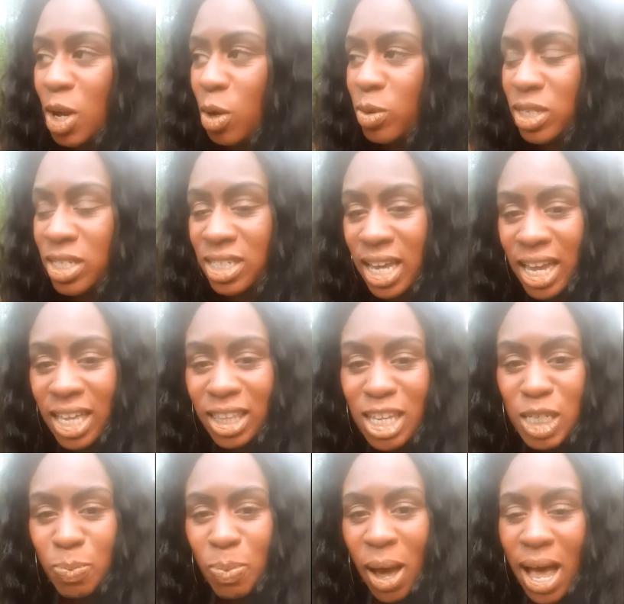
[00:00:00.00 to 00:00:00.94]
Say
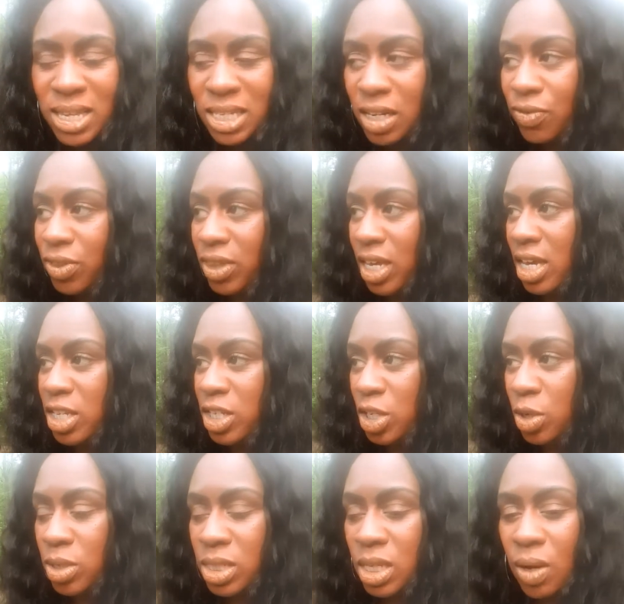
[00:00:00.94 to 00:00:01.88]
these positive things
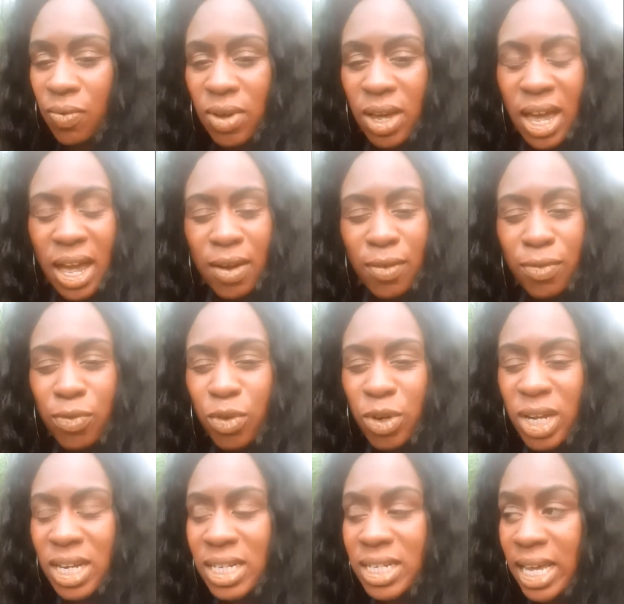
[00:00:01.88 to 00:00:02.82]
to yourself
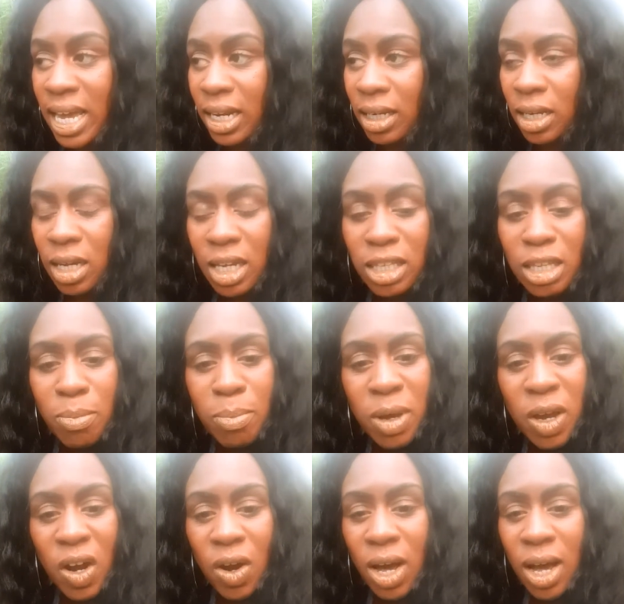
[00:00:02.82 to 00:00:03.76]
every day. Look in the
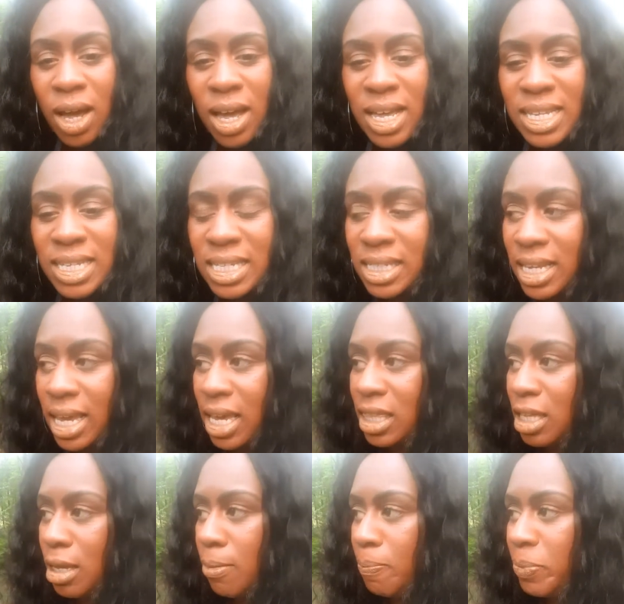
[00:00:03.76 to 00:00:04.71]
mirror. Say
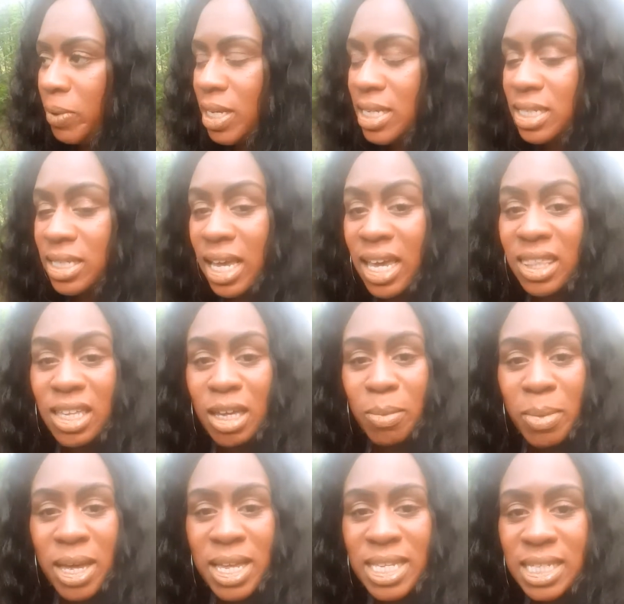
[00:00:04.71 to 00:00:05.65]
them, say
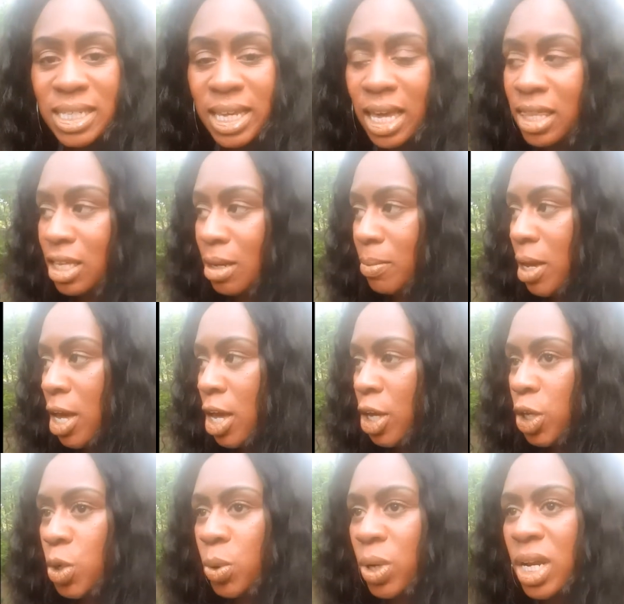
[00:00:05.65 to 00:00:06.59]
them, say them.
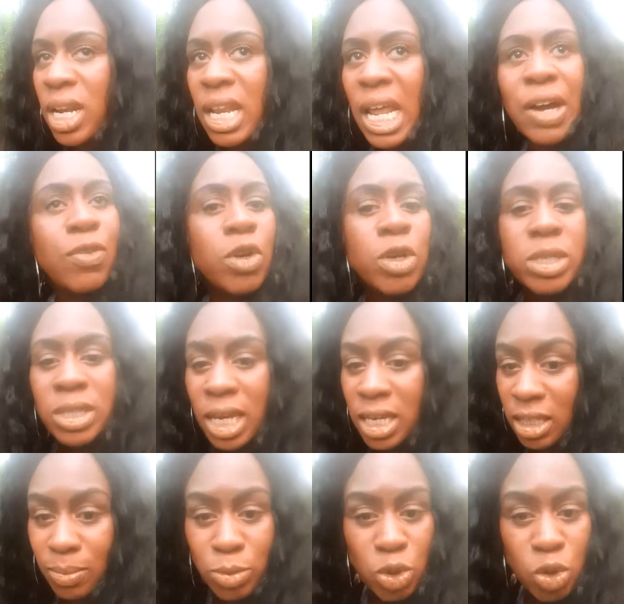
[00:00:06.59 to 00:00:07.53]
You can never say
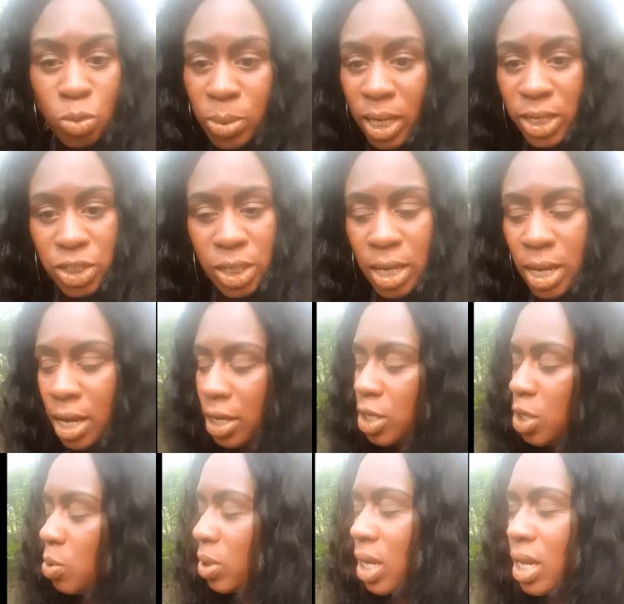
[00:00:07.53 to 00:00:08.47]
them too much.
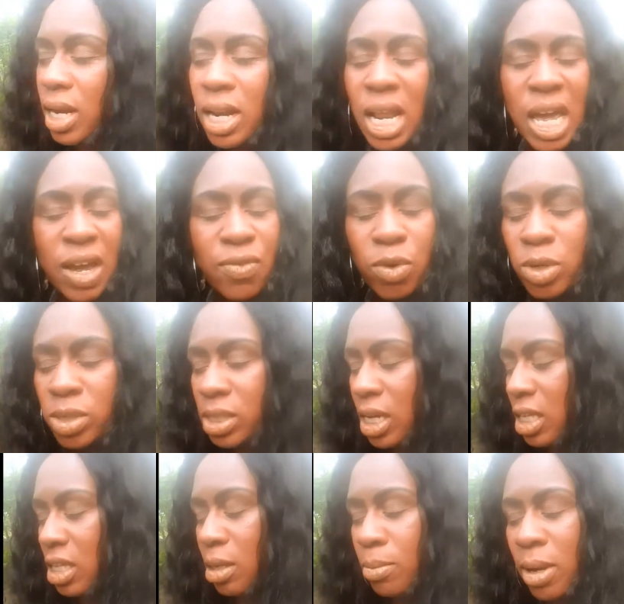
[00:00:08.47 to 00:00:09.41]
You can never
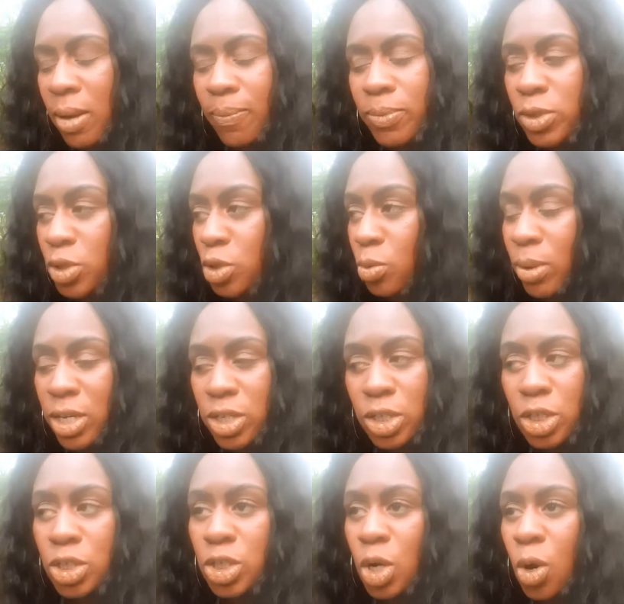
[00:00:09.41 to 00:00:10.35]
say them up too much.
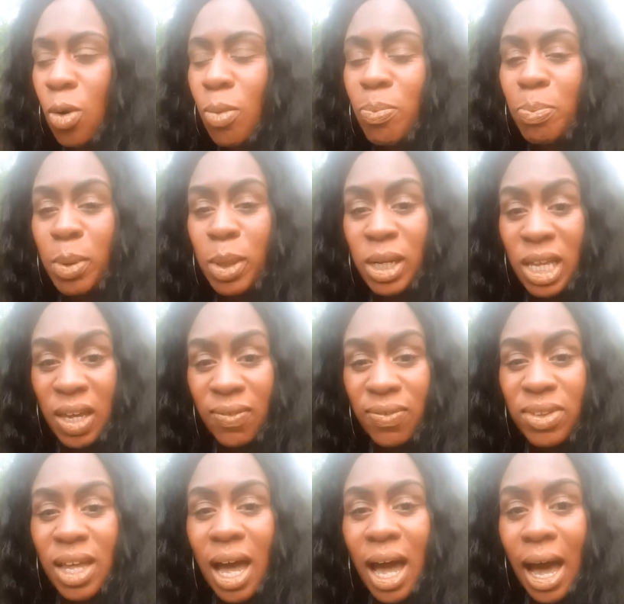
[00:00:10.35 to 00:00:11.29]
Don't
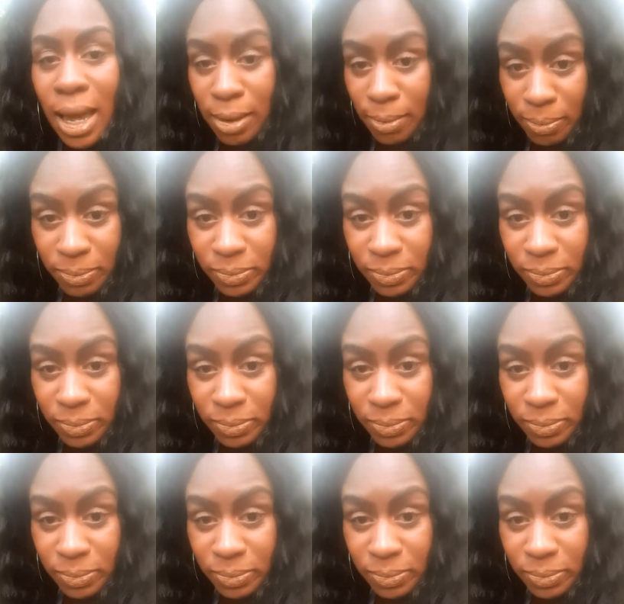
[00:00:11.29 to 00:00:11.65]
believe the hype.